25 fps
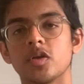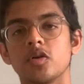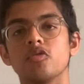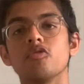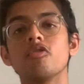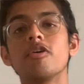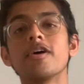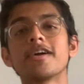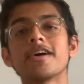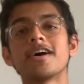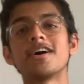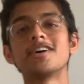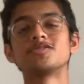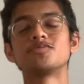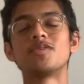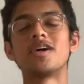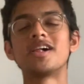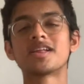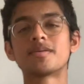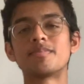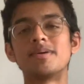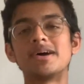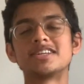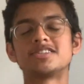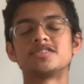Right guys, welcome
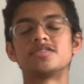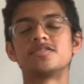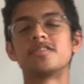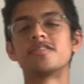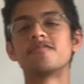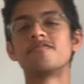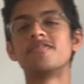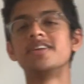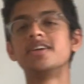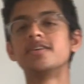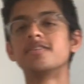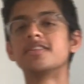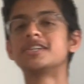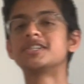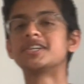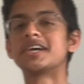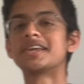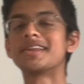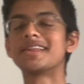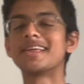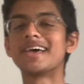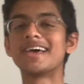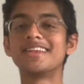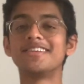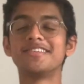back to another video on the channel,
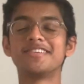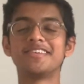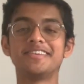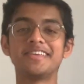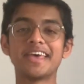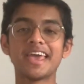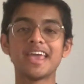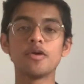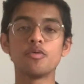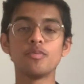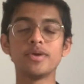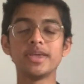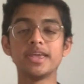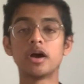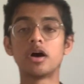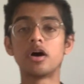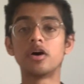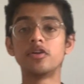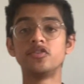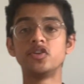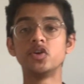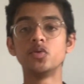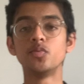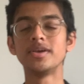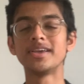and today we are
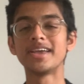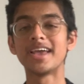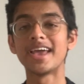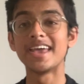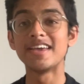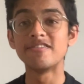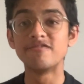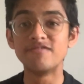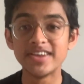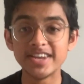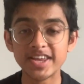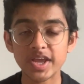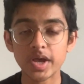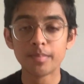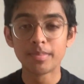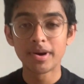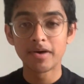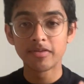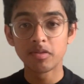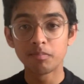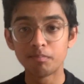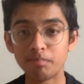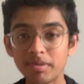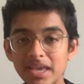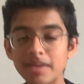doing a video about the
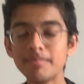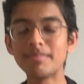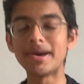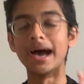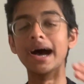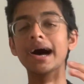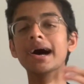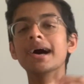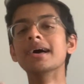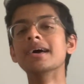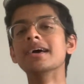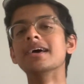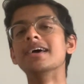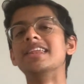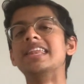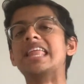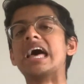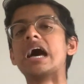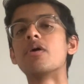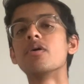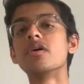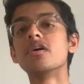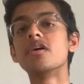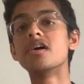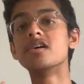BMAT.
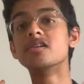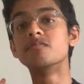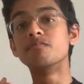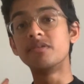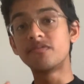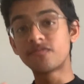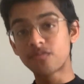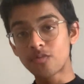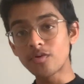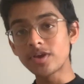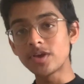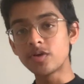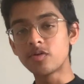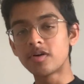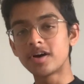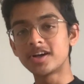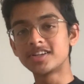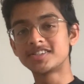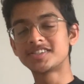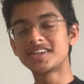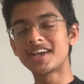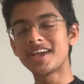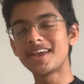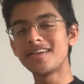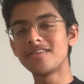Now, before you guys
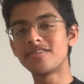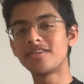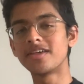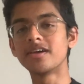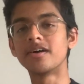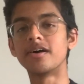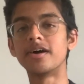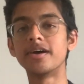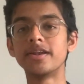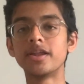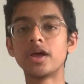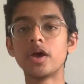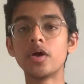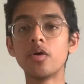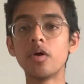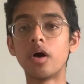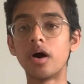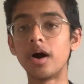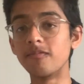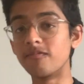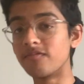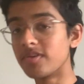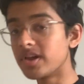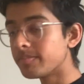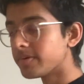say anything, I know
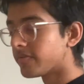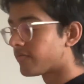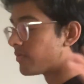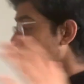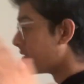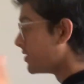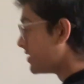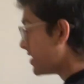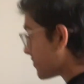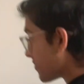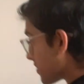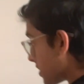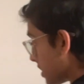I'm filming from a different